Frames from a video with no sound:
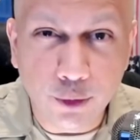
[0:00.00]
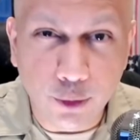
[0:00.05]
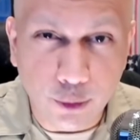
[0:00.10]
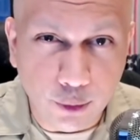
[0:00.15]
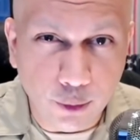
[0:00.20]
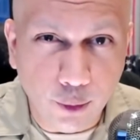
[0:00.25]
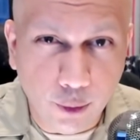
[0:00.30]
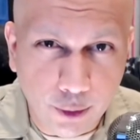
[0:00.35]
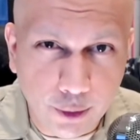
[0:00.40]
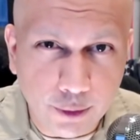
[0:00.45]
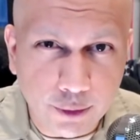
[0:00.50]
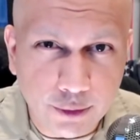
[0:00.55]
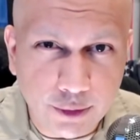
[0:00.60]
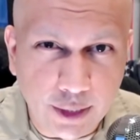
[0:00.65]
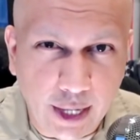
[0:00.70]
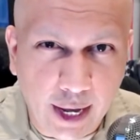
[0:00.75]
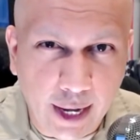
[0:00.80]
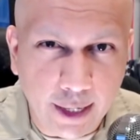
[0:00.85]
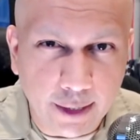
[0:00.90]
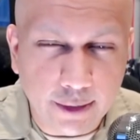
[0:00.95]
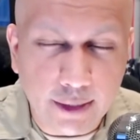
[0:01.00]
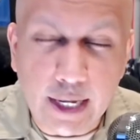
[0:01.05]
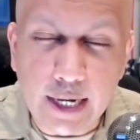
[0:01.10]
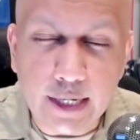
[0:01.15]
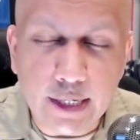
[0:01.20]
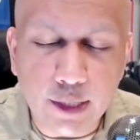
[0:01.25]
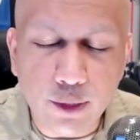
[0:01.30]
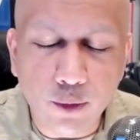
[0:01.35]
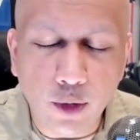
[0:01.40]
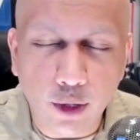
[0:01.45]
lawyers, and they
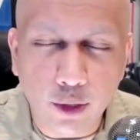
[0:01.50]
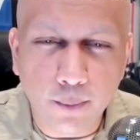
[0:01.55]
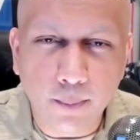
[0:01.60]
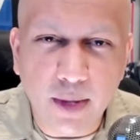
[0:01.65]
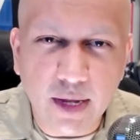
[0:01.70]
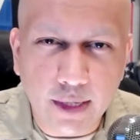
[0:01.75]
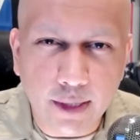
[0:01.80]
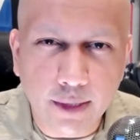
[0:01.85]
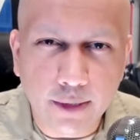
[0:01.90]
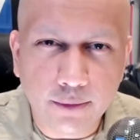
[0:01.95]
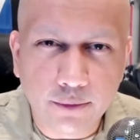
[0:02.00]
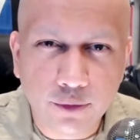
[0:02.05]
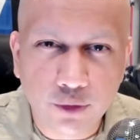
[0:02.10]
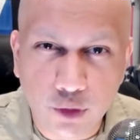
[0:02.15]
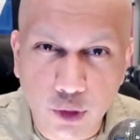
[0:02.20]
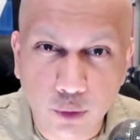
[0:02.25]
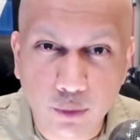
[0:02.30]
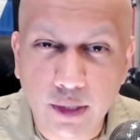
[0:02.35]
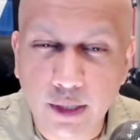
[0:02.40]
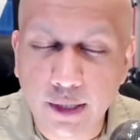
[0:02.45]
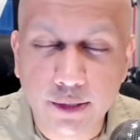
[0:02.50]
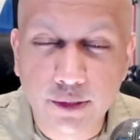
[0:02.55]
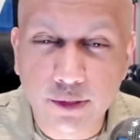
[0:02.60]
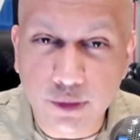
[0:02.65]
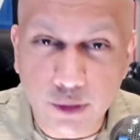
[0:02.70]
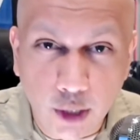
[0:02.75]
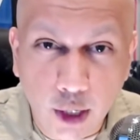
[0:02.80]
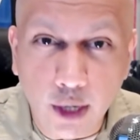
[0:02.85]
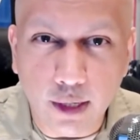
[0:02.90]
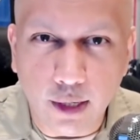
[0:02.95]
knew how to make it so that it's
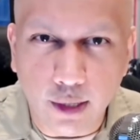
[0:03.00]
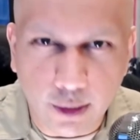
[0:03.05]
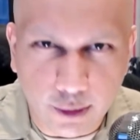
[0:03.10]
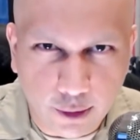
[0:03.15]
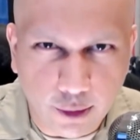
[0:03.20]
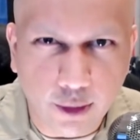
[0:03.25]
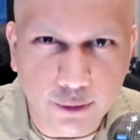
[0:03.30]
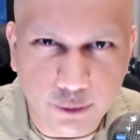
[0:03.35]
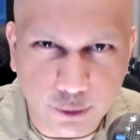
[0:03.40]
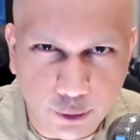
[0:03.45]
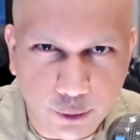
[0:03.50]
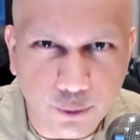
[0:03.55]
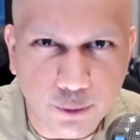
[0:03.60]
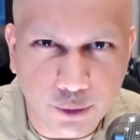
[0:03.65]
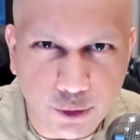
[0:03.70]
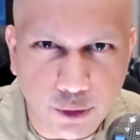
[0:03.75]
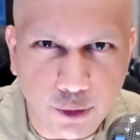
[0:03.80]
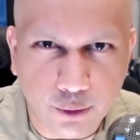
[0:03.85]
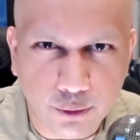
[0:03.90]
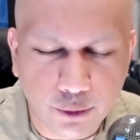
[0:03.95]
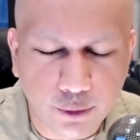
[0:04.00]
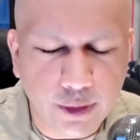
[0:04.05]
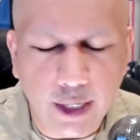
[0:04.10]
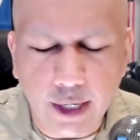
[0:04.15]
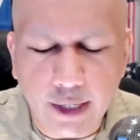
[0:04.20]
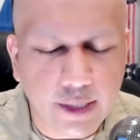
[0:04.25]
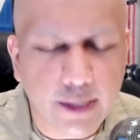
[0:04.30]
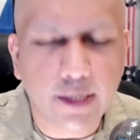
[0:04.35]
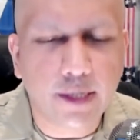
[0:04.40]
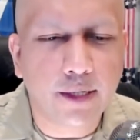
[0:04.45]
not unconstitutional. So the
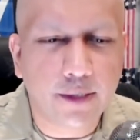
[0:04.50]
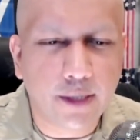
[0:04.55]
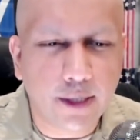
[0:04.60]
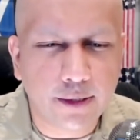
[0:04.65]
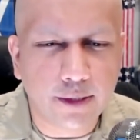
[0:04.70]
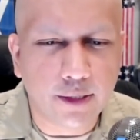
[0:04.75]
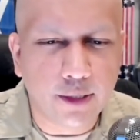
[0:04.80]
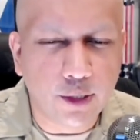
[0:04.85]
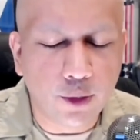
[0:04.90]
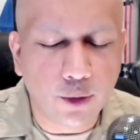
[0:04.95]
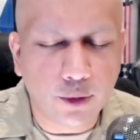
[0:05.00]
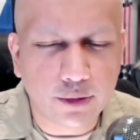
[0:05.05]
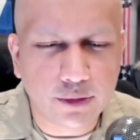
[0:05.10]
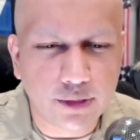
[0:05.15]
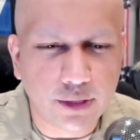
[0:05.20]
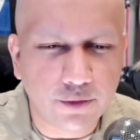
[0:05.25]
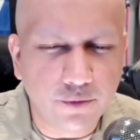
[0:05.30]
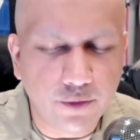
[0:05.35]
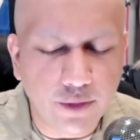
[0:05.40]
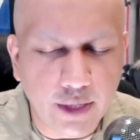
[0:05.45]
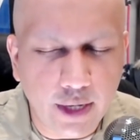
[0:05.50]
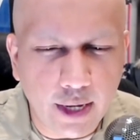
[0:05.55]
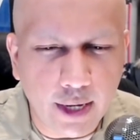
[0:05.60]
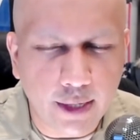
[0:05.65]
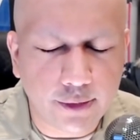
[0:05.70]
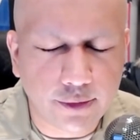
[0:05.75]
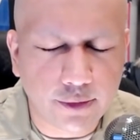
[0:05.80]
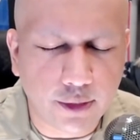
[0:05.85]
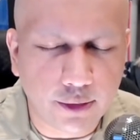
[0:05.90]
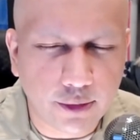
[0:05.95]
idea that the New York
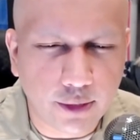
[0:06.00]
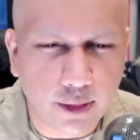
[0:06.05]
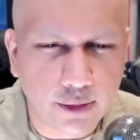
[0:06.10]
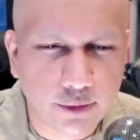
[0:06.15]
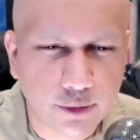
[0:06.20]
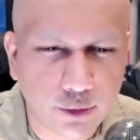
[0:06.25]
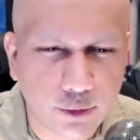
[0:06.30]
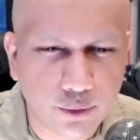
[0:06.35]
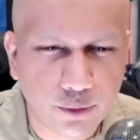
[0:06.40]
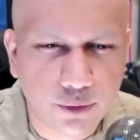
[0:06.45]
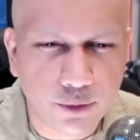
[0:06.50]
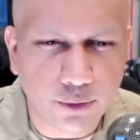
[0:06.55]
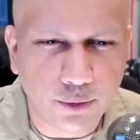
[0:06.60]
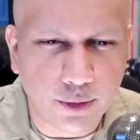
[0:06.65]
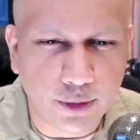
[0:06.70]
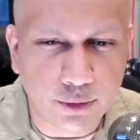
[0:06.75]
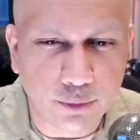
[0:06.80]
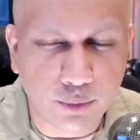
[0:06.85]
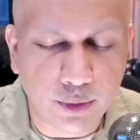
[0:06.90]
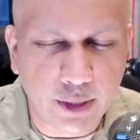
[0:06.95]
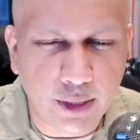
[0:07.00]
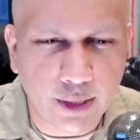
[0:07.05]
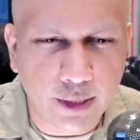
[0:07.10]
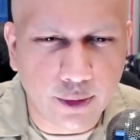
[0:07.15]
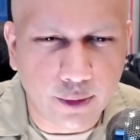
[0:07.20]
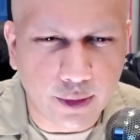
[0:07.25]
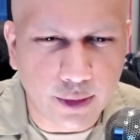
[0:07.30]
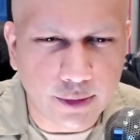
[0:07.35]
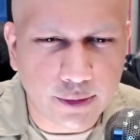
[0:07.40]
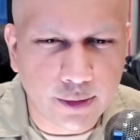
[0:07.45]
CVA is unconstitutional is
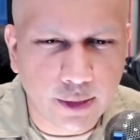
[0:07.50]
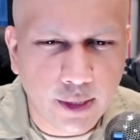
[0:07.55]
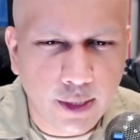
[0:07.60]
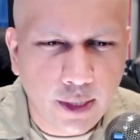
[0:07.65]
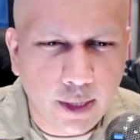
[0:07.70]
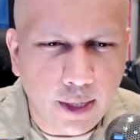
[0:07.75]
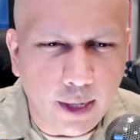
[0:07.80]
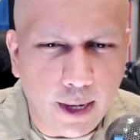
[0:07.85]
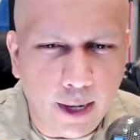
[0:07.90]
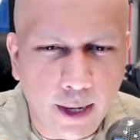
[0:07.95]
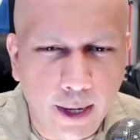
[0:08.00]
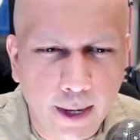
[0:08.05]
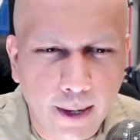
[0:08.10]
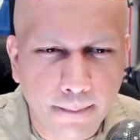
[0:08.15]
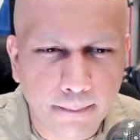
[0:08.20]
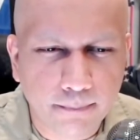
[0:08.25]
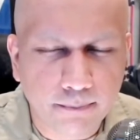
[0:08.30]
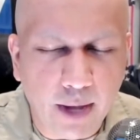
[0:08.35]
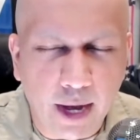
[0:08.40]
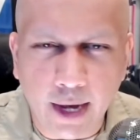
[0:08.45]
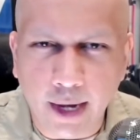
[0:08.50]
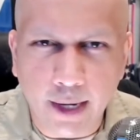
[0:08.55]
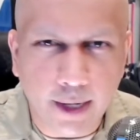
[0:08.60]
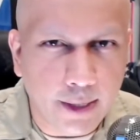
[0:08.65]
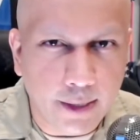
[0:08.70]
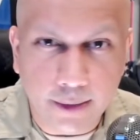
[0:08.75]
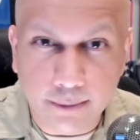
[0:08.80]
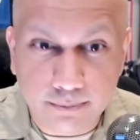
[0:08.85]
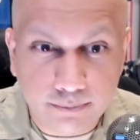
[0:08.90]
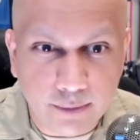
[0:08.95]
ridiculous,
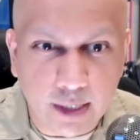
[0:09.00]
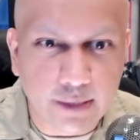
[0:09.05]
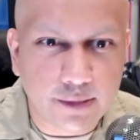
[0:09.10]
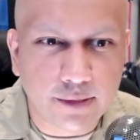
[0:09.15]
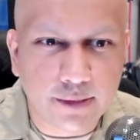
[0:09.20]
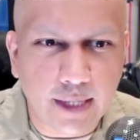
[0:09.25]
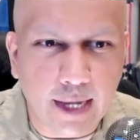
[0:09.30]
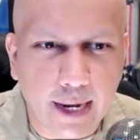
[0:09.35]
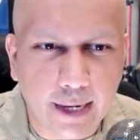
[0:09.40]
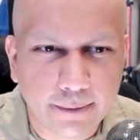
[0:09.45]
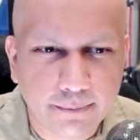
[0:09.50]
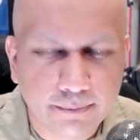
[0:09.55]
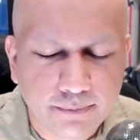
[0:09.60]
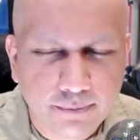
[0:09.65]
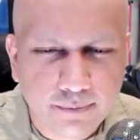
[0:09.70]
and that's that.